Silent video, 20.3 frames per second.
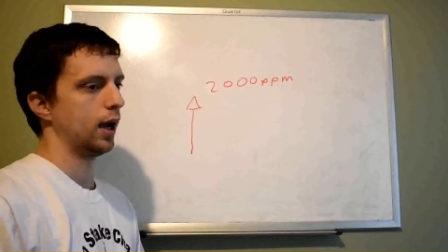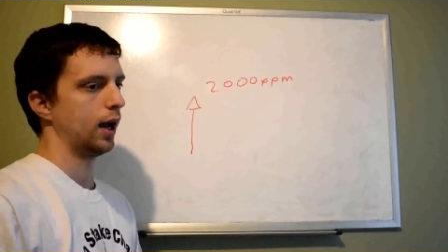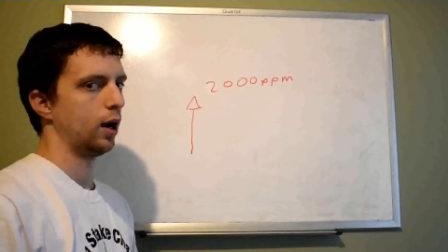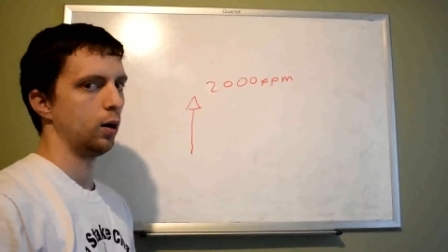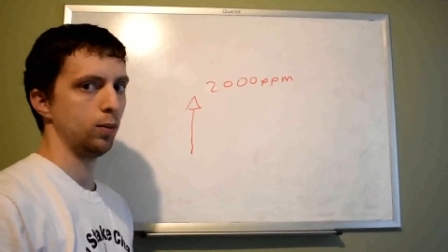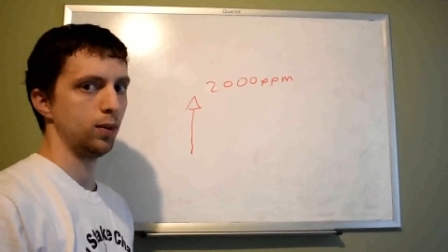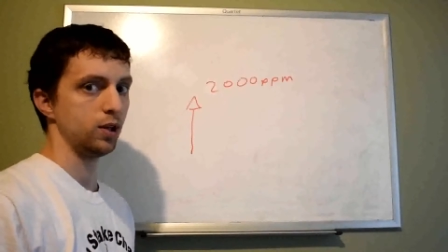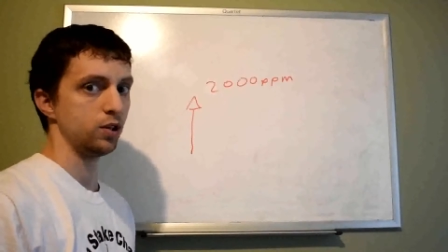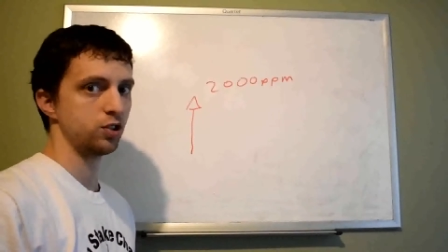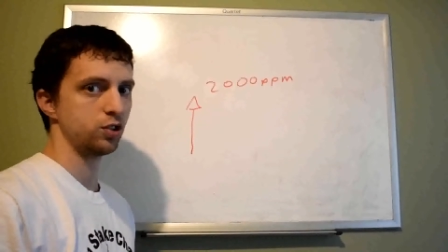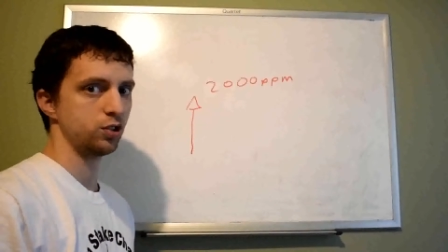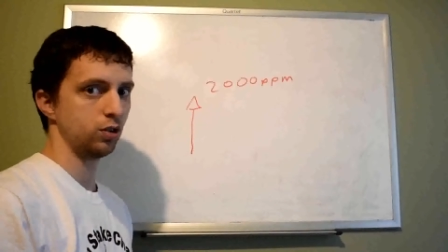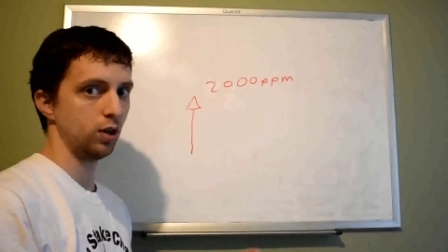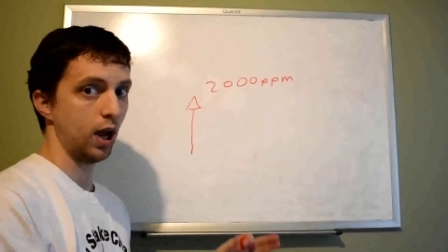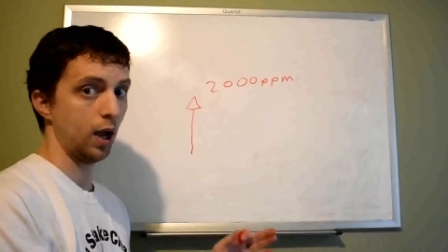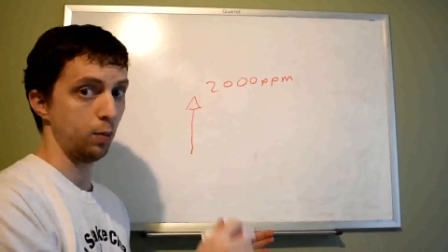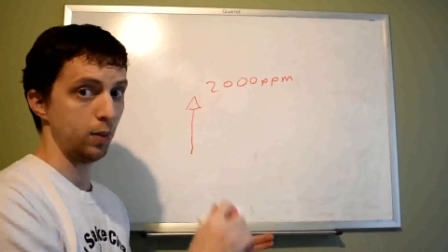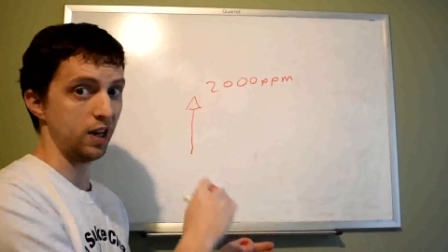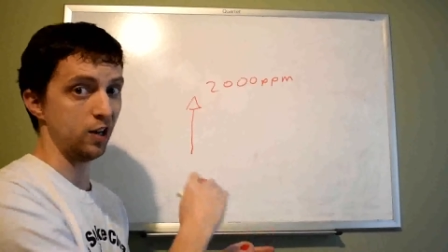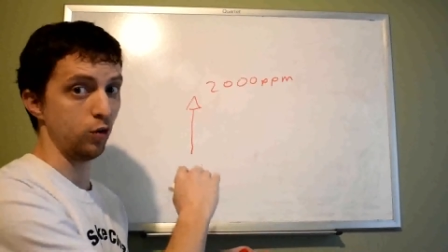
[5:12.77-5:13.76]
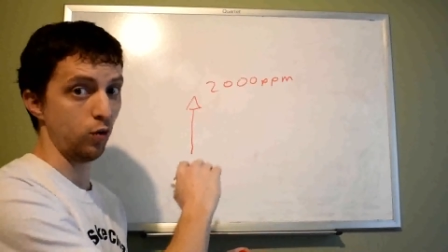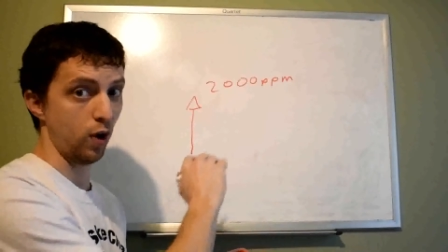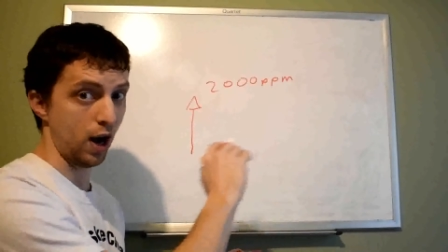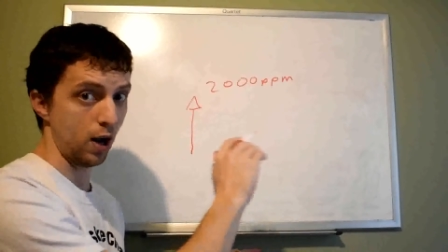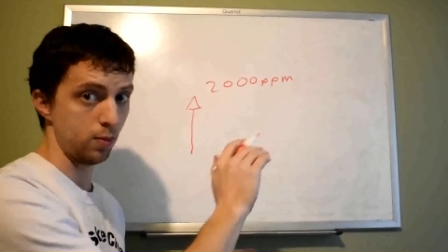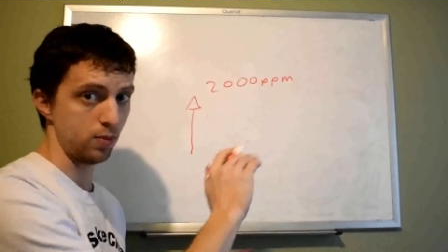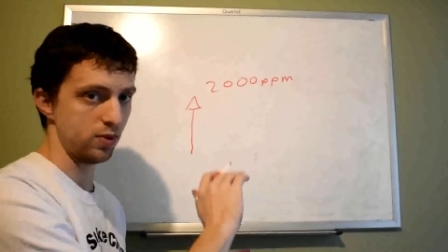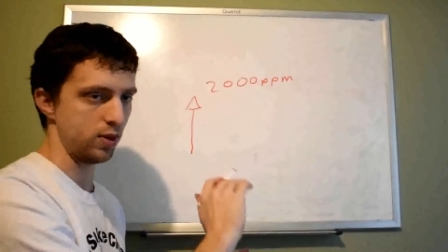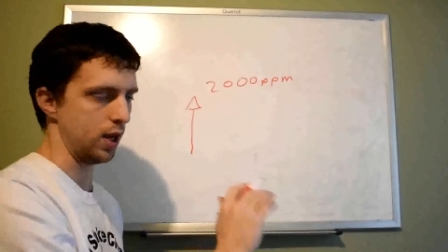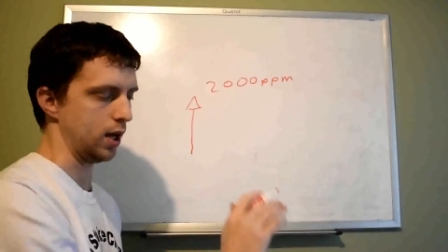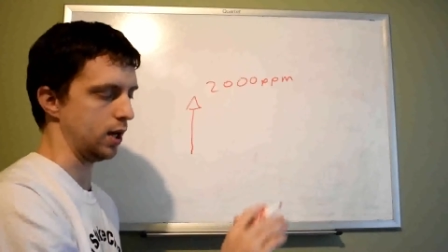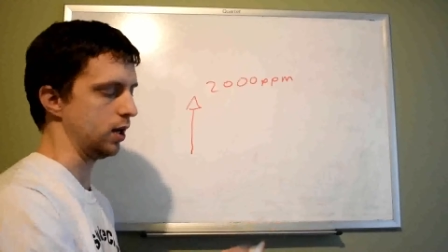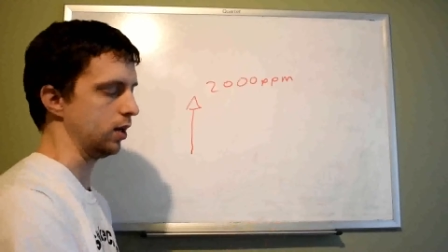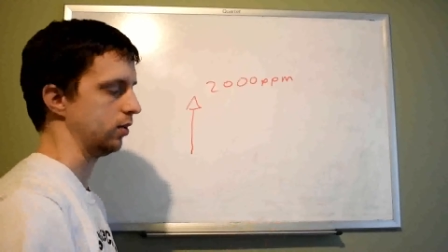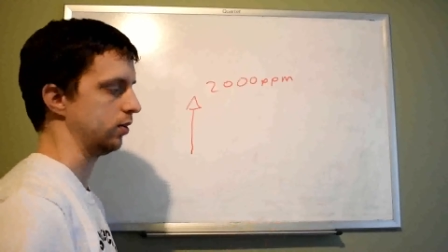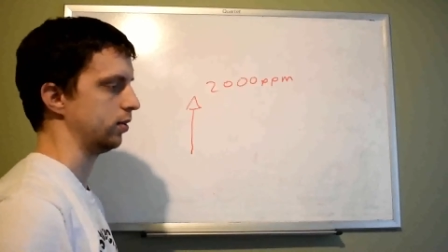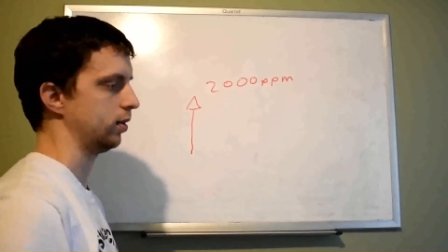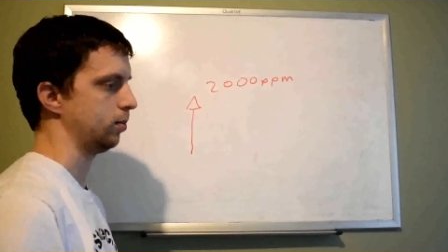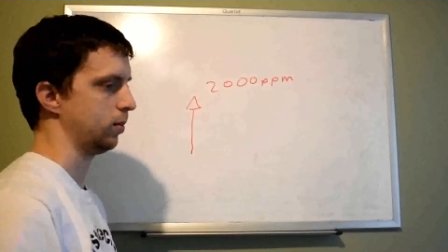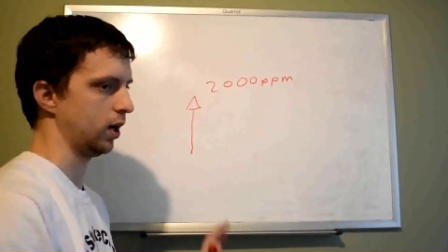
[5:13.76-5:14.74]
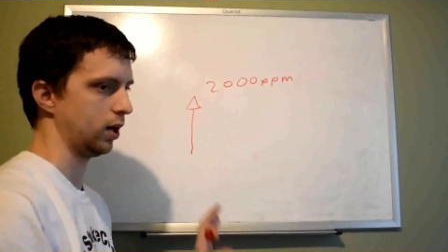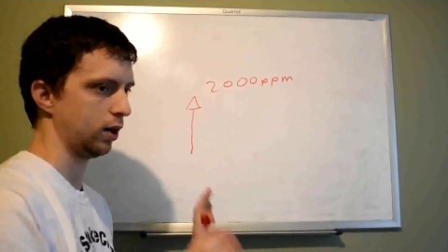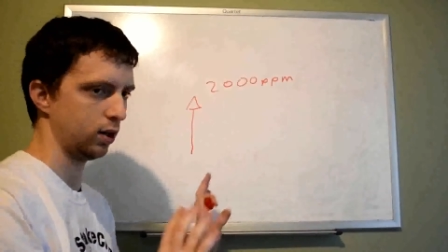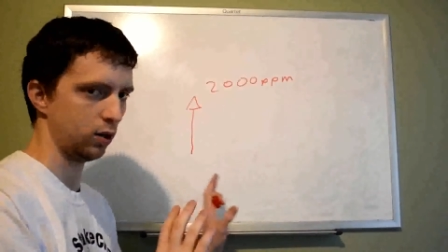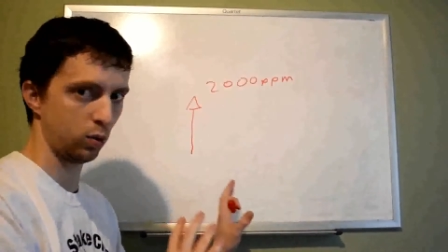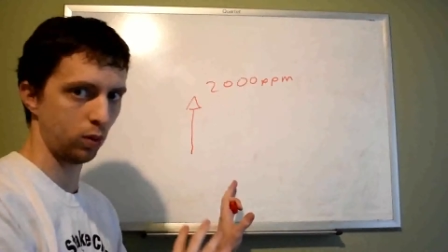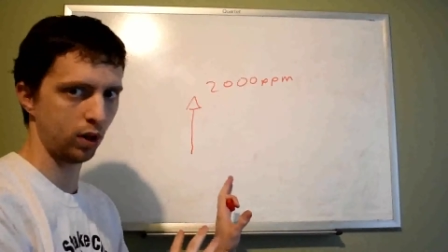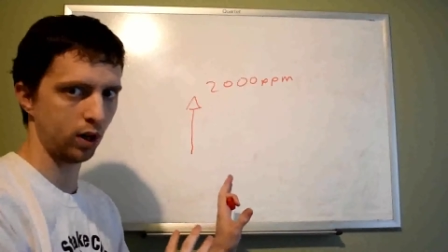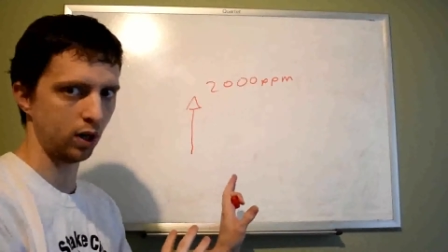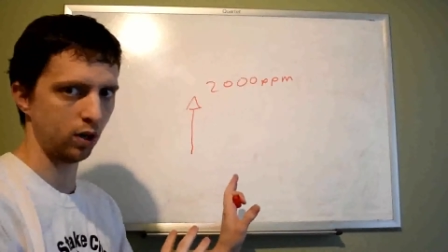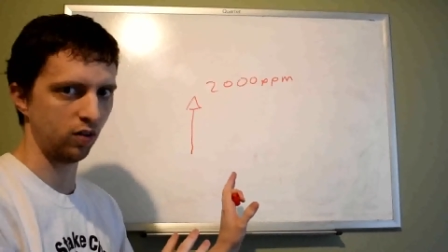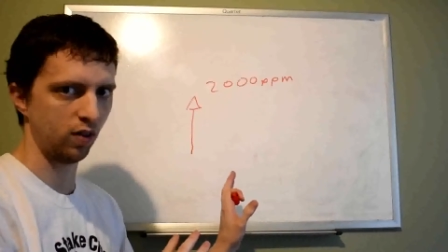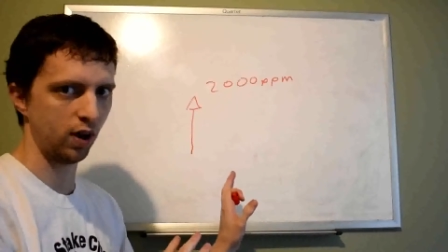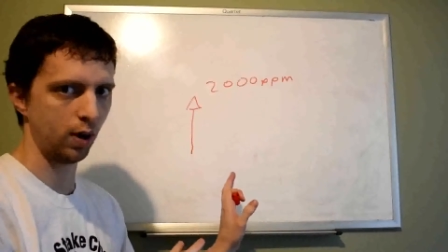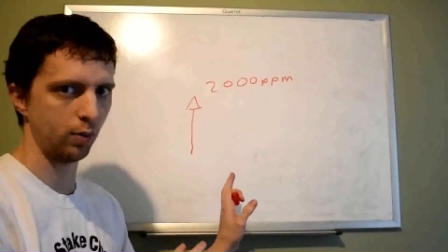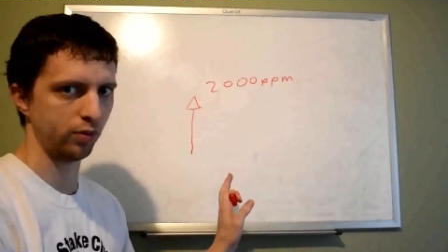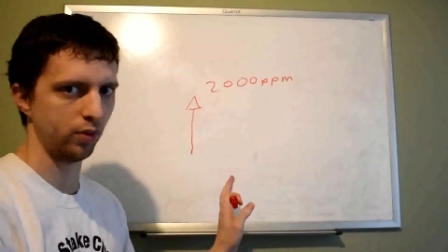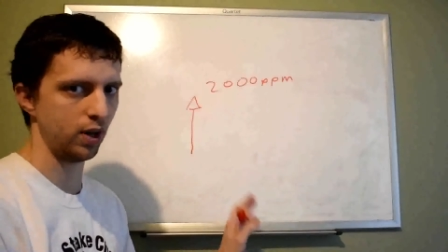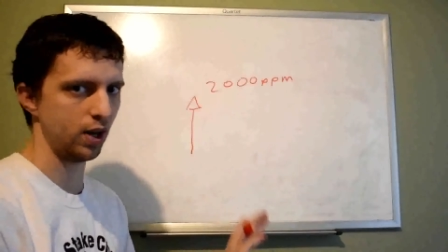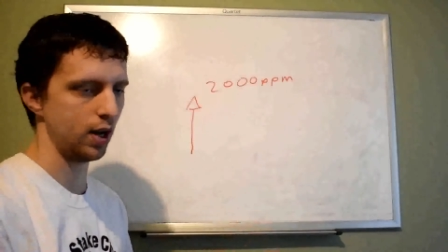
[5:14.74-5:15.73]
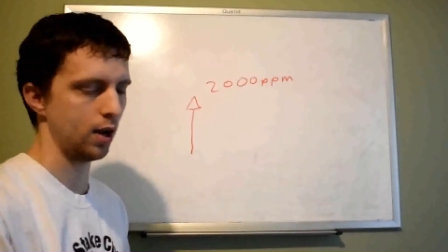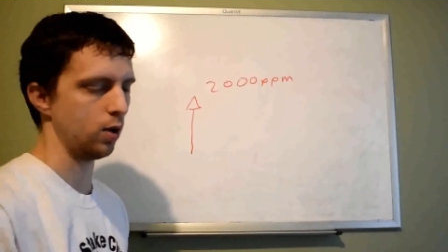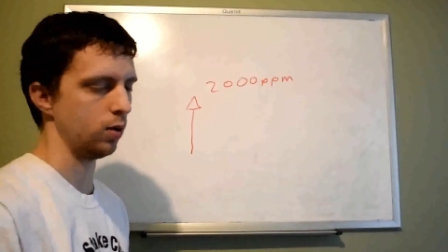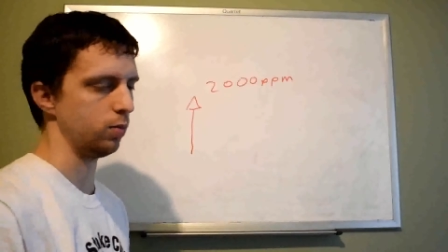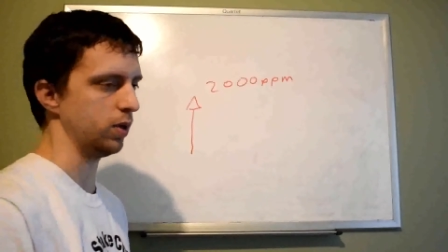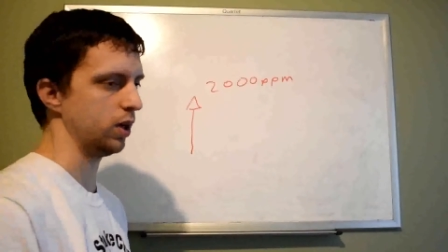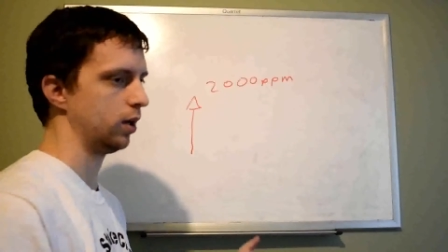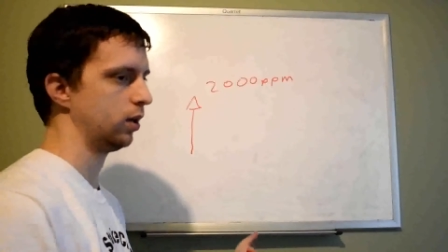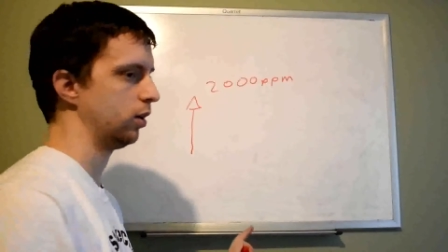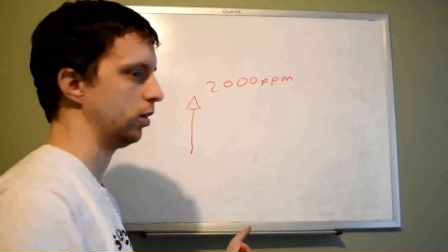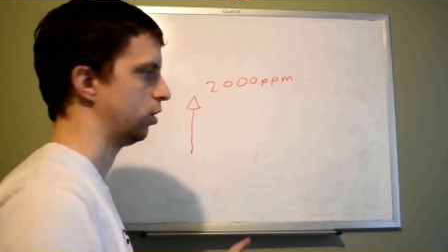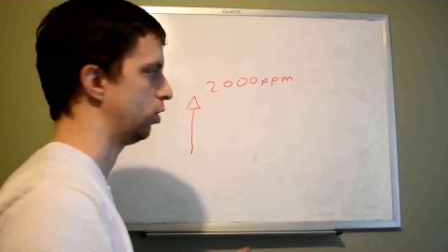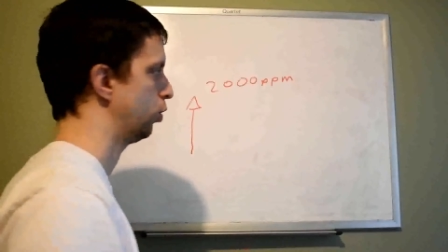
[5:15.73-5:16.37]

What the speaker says: how many grams that is. I'm not going to work in grams right now. I'm not